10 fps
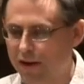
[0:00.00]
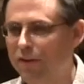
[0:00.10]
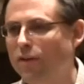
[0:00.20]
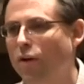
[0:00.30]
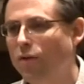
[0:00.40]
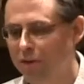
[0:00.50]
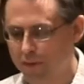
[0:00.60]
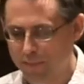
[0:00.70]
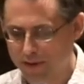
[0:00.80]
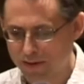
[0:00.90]
and assault
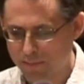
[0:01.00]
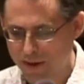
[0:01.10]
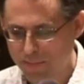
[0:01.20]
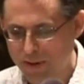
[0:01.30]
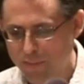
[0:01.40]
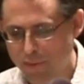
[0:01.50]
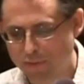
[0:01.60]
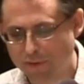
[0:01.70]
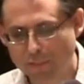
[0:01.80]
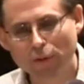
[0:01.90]
committed by people
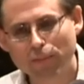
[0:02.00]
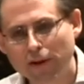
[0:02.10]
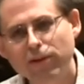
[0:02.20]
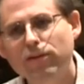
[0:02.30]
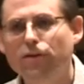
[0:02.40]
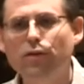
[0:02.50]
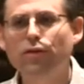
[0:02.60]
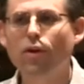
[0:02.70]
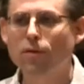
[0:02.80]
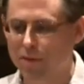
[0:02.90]
who felt permitted to do
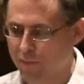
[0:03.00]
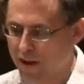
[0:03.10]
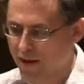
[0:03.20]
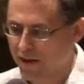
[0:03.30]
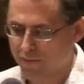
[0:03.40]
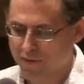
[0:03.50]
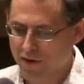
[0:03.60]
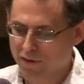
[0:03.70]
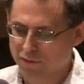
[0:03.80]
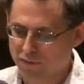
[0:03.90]
so in the wake of a
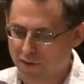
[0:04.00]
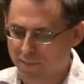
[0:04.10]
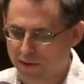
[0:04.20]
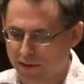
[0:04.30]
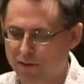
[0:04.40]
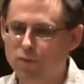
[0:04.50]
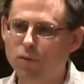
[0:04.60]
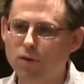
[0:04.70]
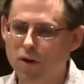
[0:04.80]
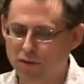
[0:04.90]
Donald Trump
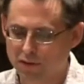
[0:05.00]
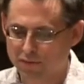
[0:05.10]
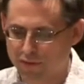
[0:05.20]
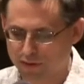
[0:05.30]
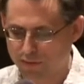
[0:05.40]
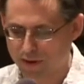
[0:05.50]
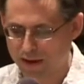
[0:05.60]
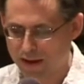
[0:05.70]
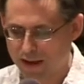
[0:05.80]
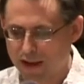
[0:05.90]
Electoral College victory.